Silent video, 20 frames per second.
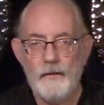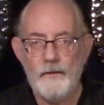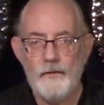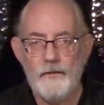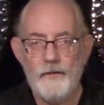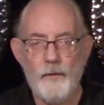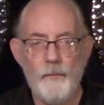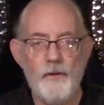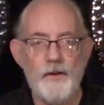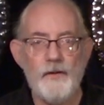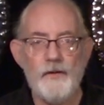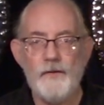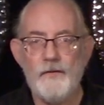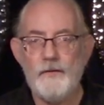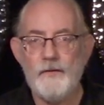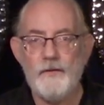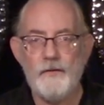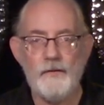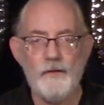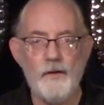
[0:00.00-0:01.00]

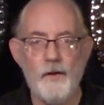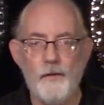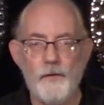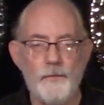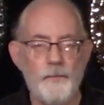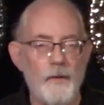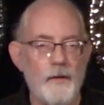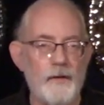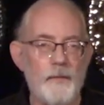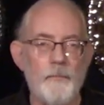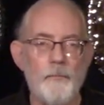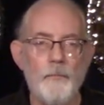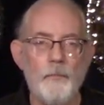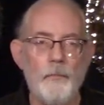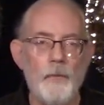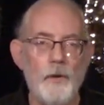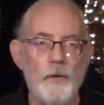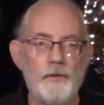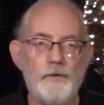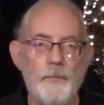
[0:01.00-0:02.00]
somebody's, you know, there's probably
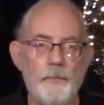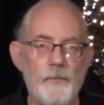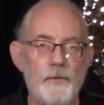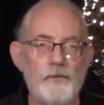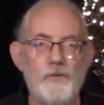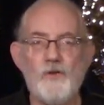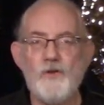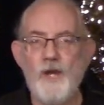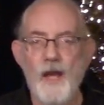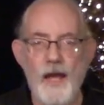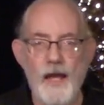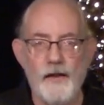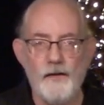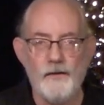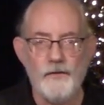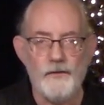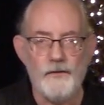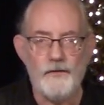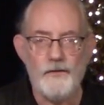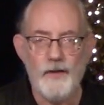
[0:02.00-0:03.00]
multiple
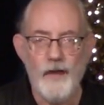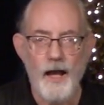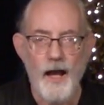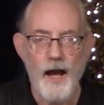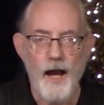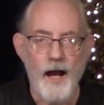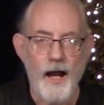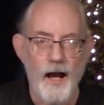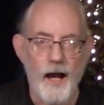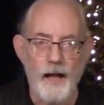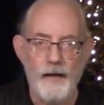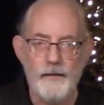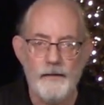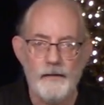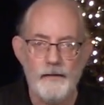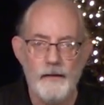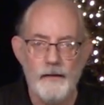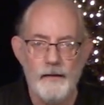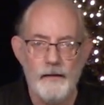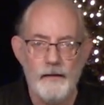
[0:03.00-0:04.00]
channels
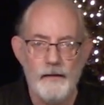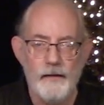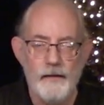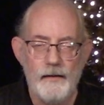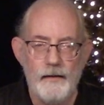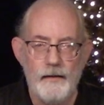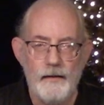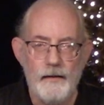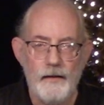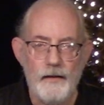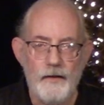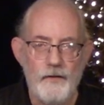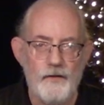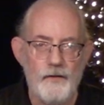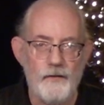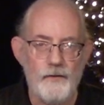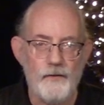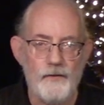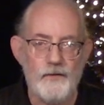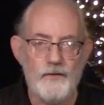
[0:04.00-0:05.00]
on each
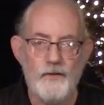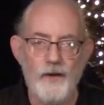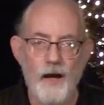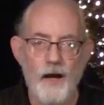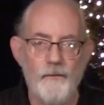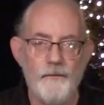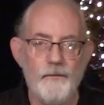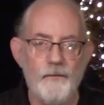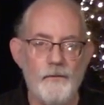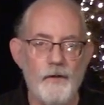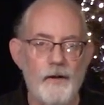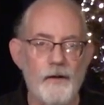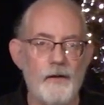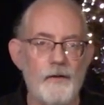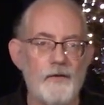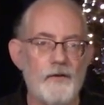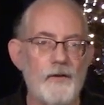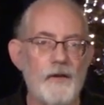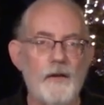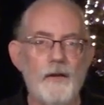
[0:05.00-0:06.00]
of those
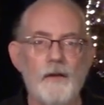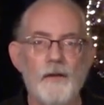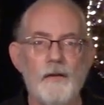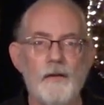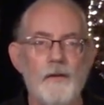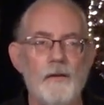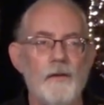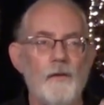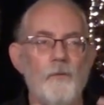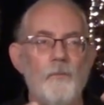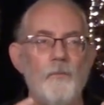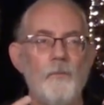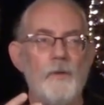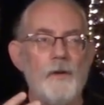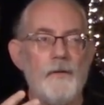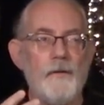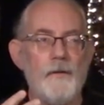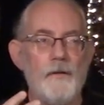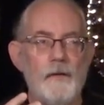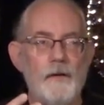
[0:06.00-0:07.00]
softwares
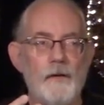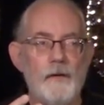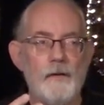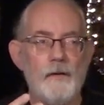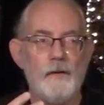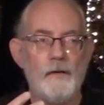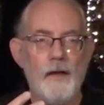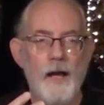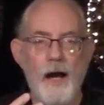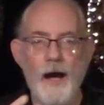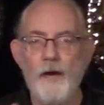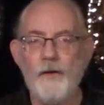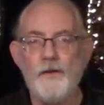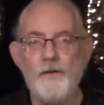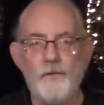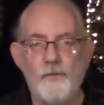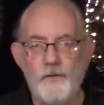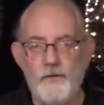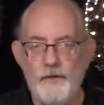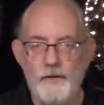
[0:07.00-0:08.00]
with how to
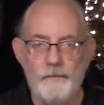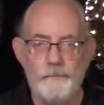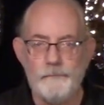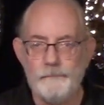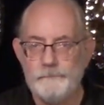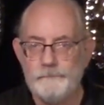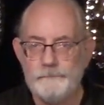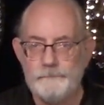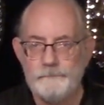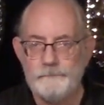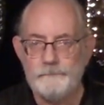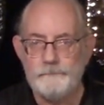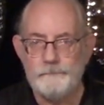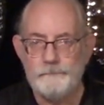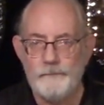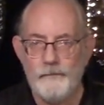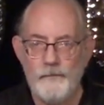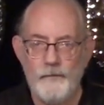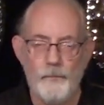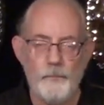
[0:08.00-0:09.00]
use it
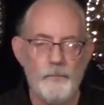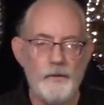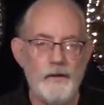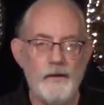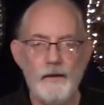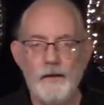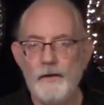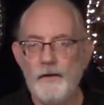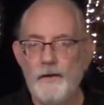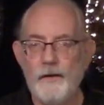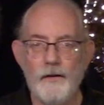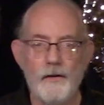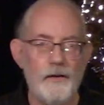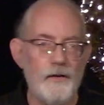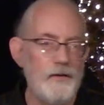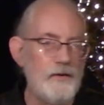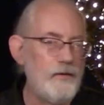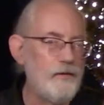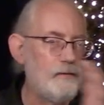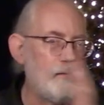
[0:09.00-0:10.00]
from beginner
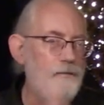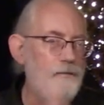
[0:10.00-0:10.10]
to